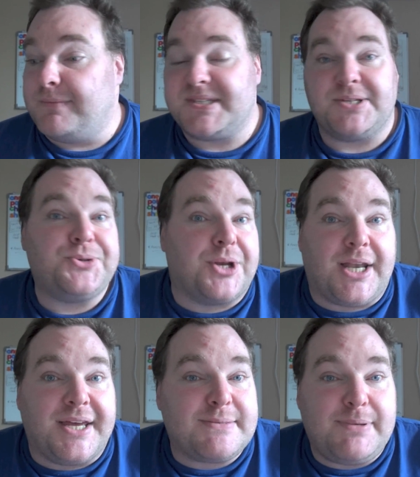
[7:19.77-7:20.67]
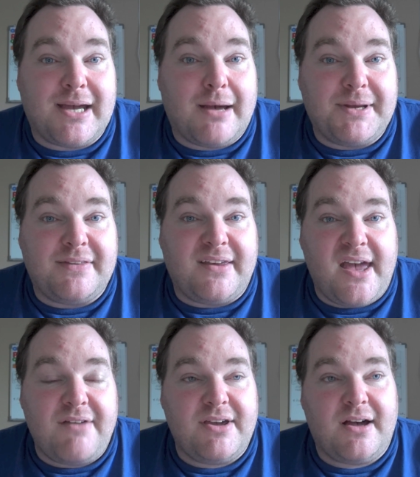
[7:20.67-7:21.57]
I'm still not allowed to pick up anything
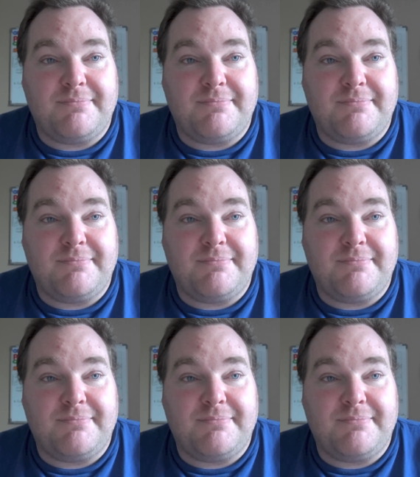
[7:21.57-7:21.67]
heavy.